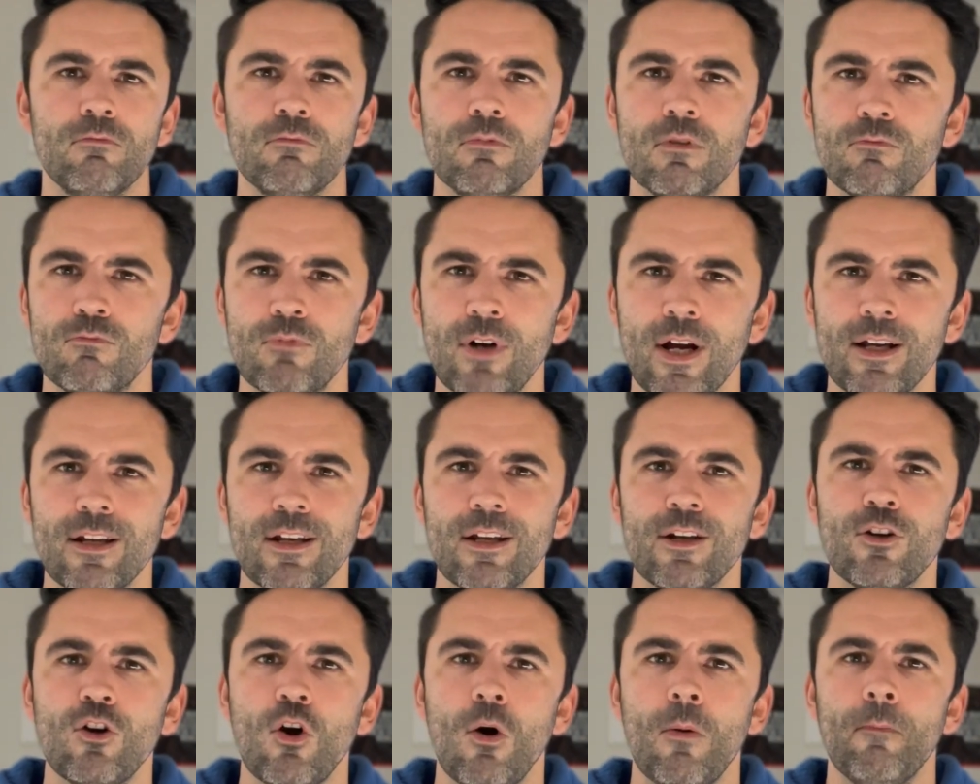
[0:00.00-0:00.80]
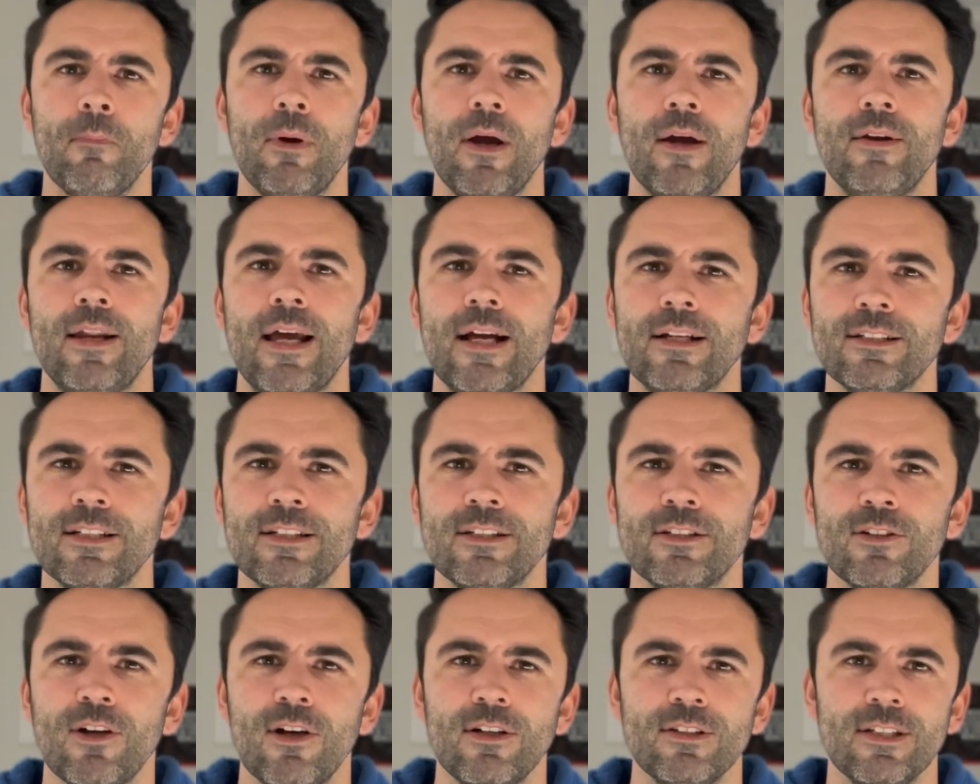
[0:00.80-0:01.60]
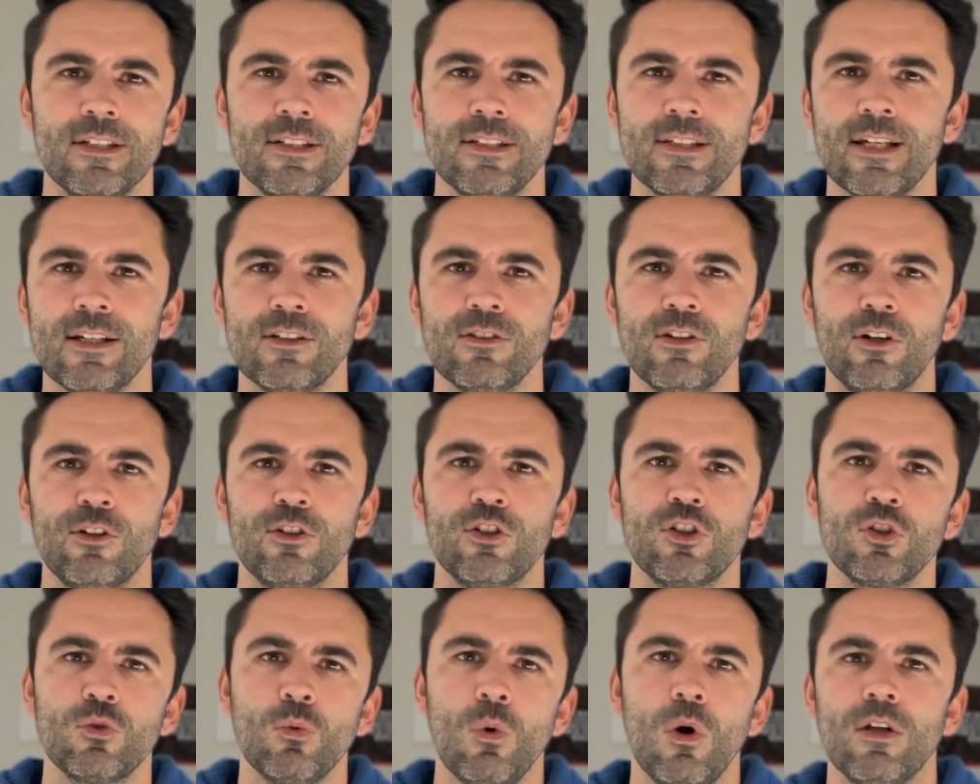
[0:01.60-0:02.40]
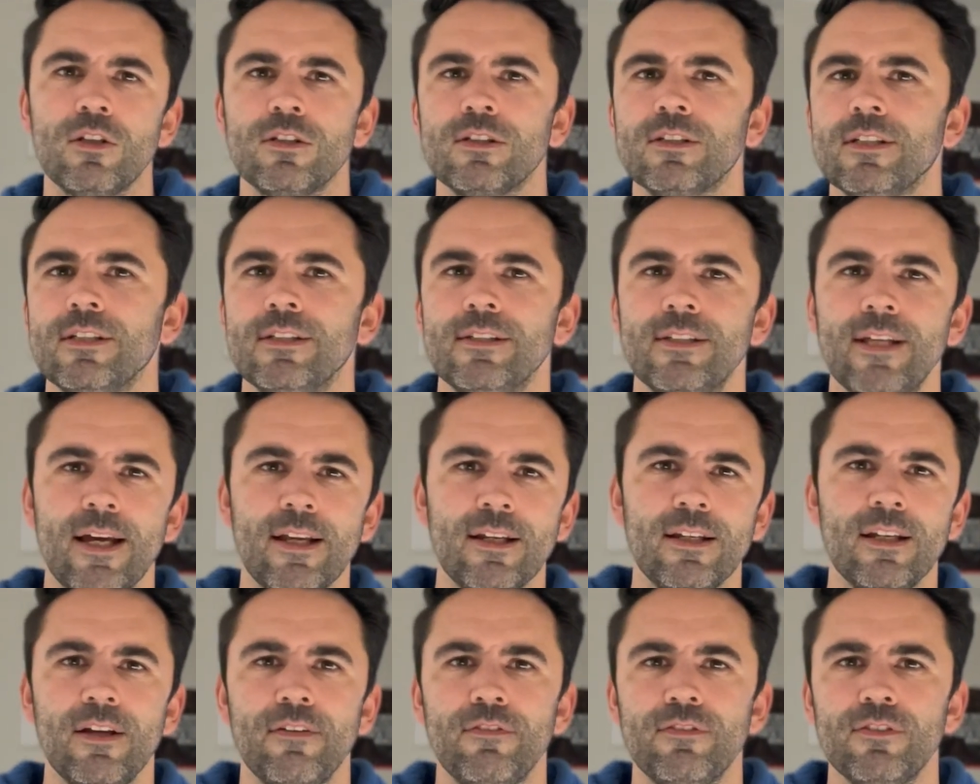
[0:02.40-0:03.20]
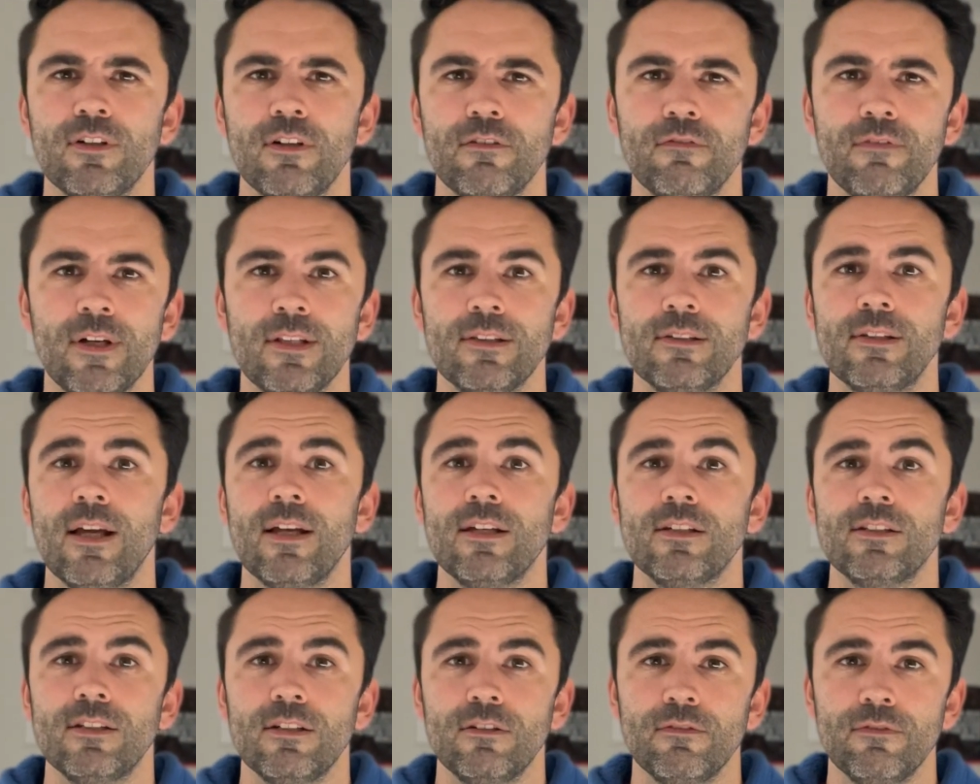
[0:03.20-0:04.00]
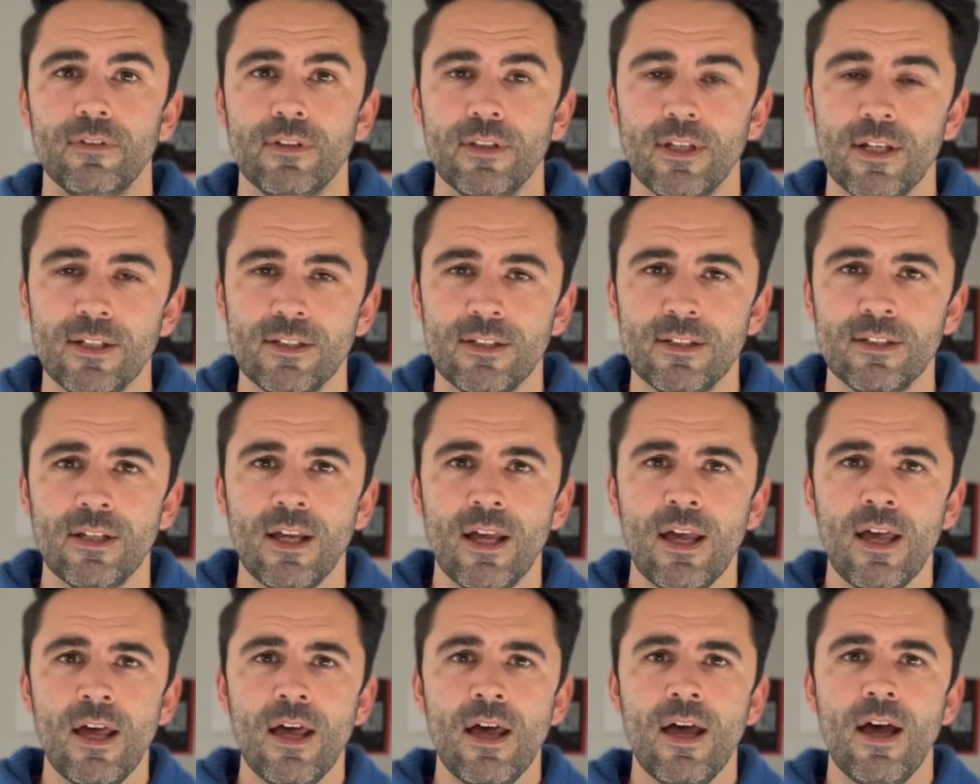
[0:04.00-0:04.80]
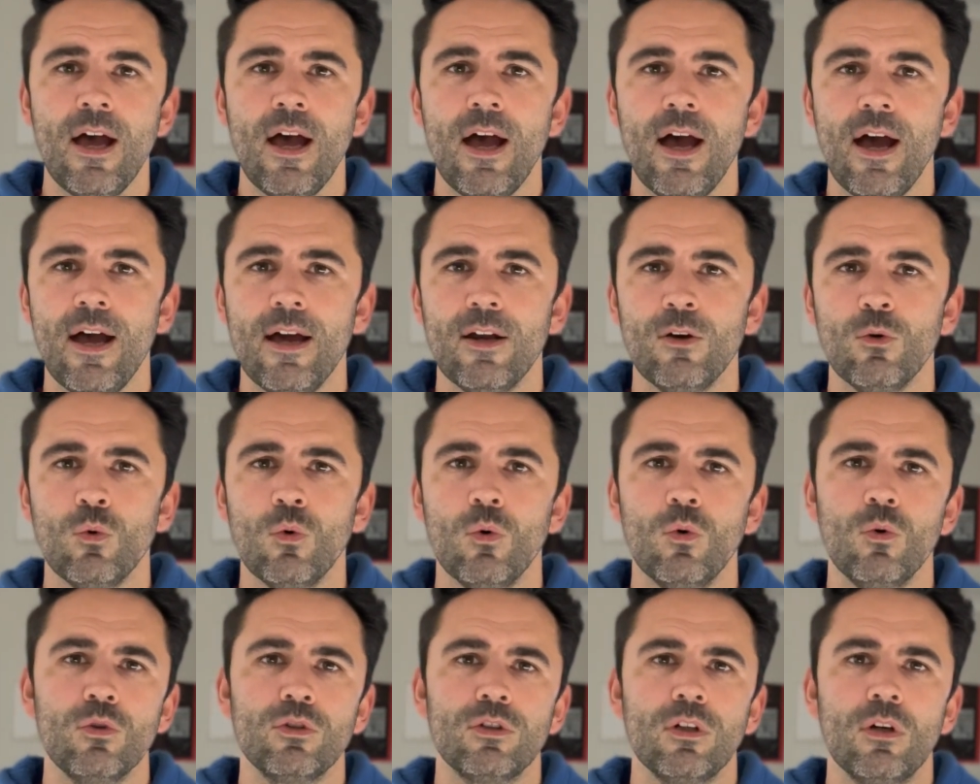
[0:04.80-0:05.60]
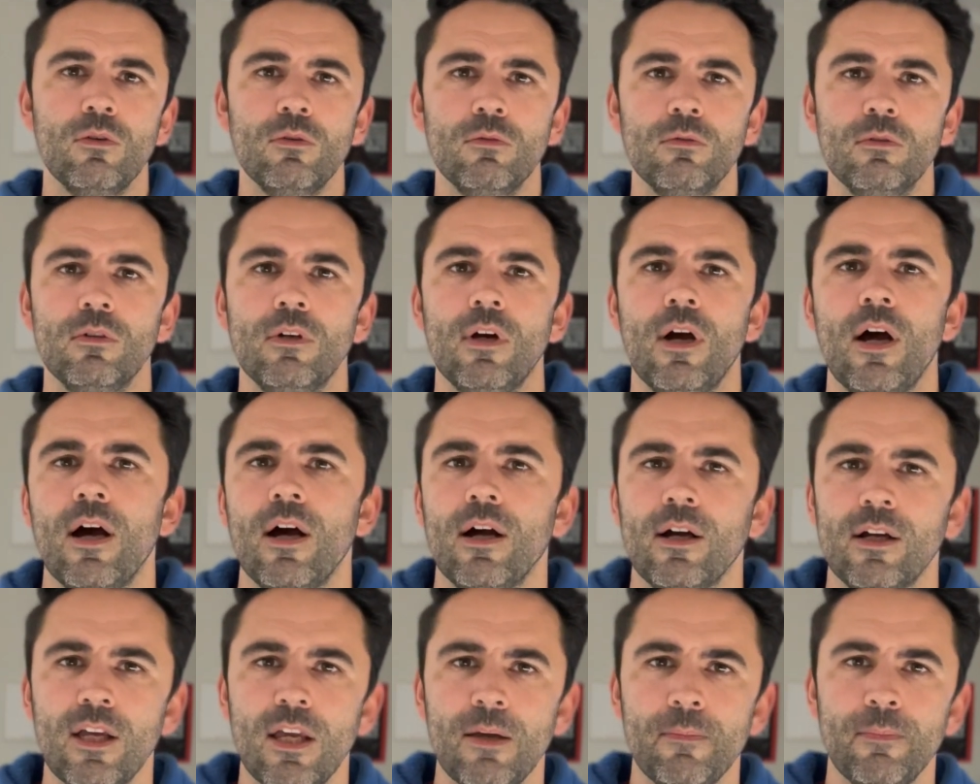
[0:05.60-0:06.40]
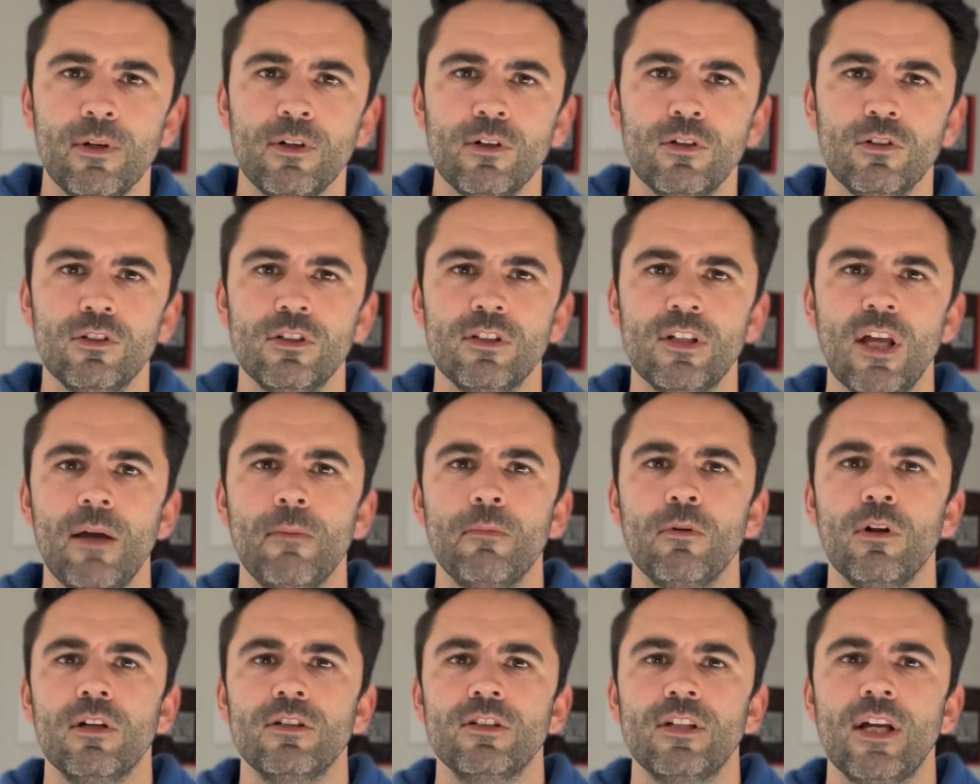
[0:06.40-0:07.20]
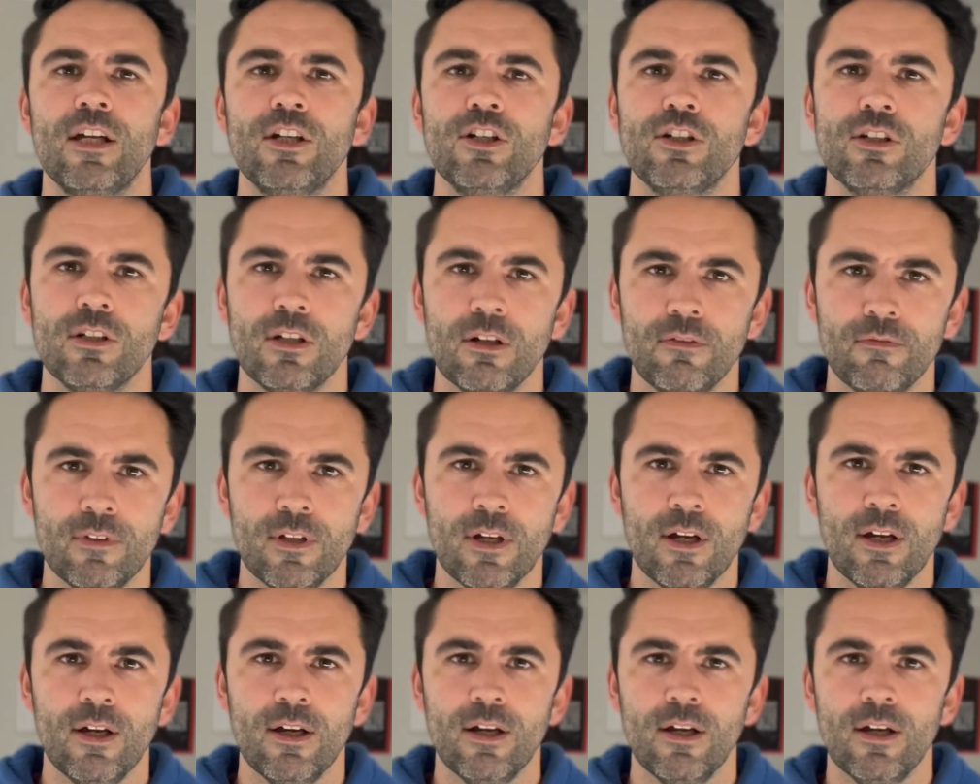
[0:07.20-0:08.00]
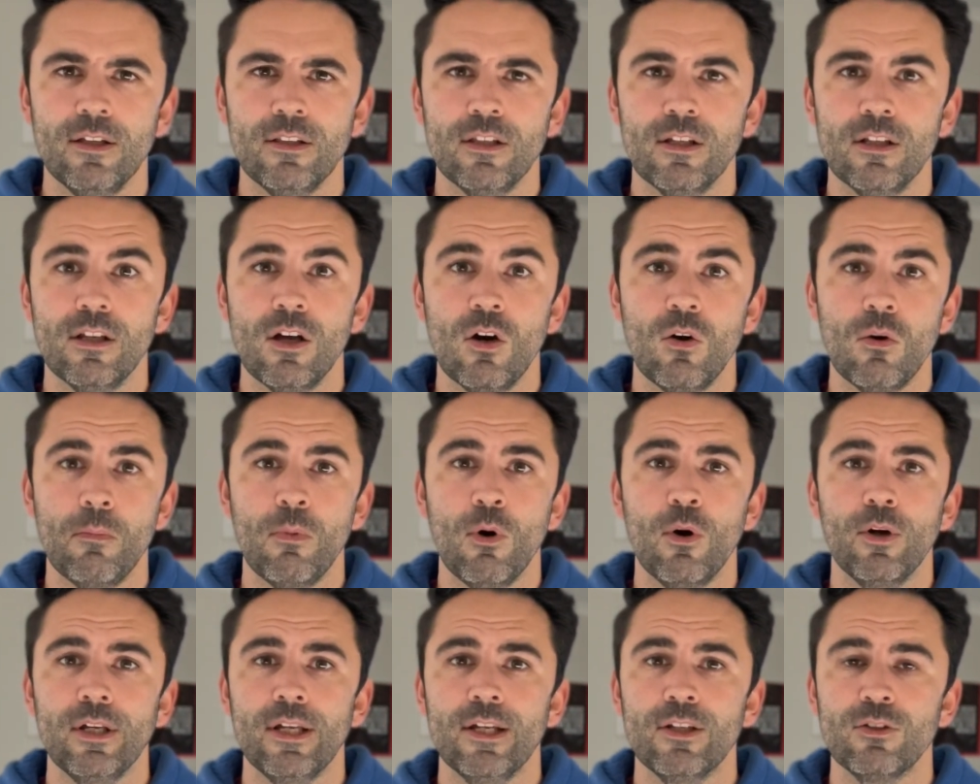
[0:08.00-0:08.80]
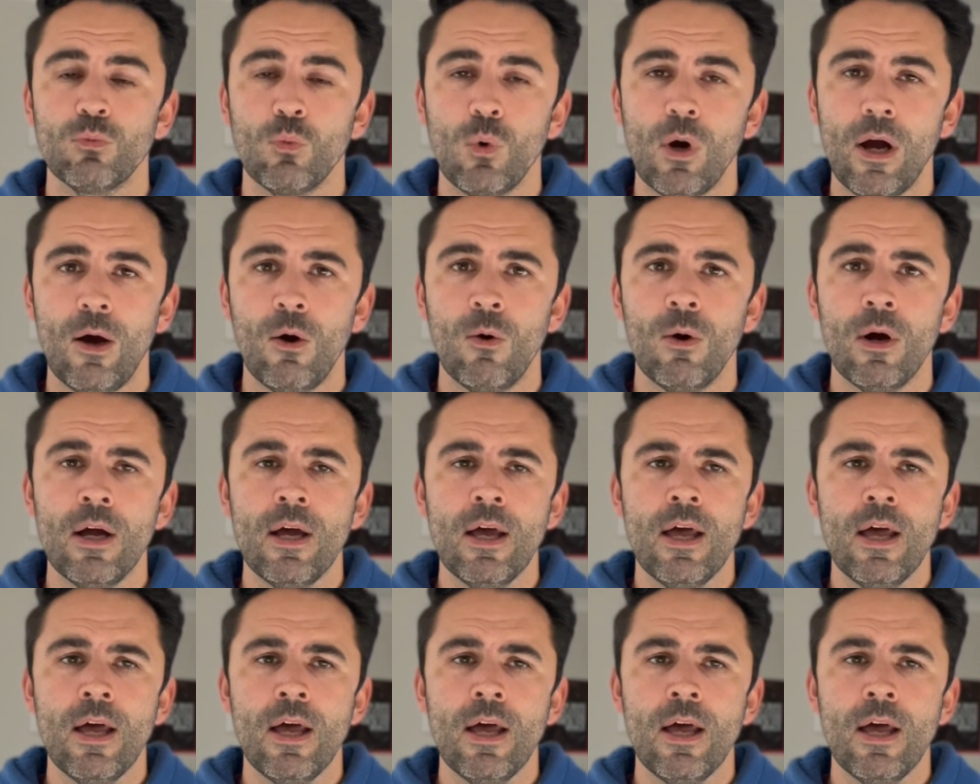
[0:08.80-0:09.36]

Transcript: regular compound exercises. Things like squats and deadlifts are fantastic for this, and also keeping a good stabilization of the lower body as well.